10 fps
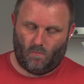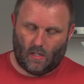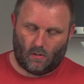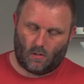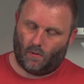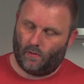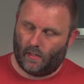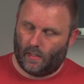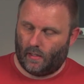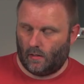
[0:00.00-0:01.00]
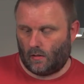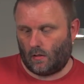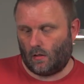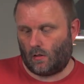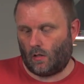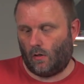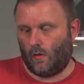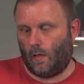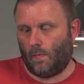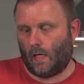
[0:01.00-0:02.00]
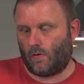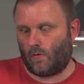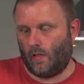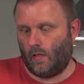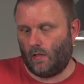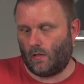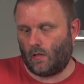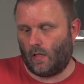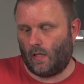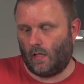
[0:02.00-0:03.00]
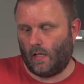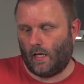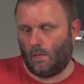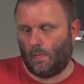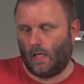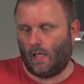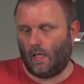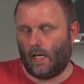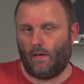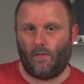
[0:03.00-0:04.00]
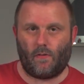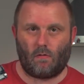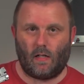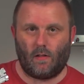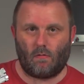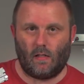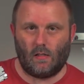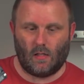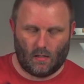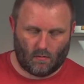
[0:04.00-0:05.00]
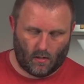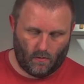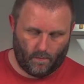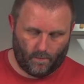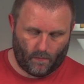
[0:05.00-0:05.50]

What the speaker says: runs off of these Sony batteries, the NP-F330,